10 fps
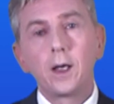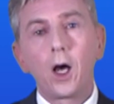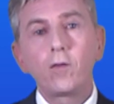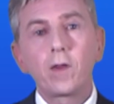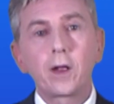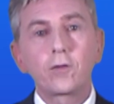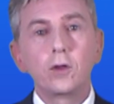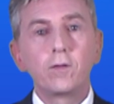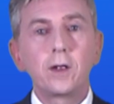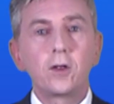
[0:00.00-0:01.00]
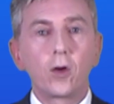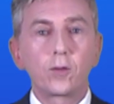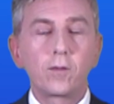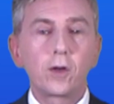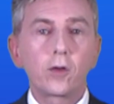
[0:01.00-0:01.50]
Over the last few videos,
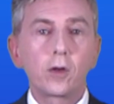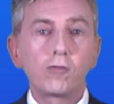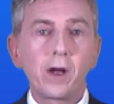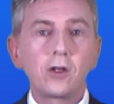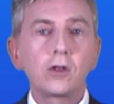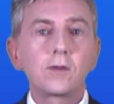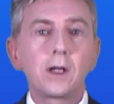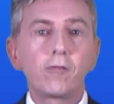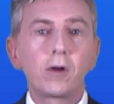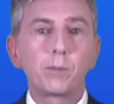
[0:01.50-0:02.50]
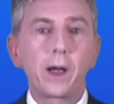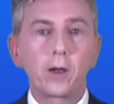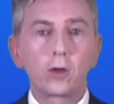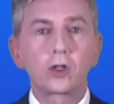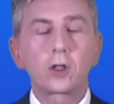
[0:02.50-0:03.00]
we've looked at a range of different
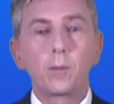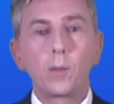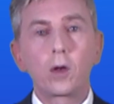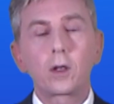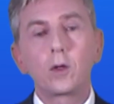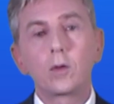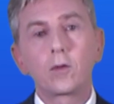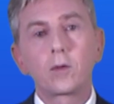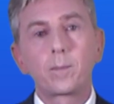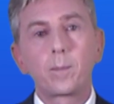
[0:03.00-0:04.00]
biological molecules.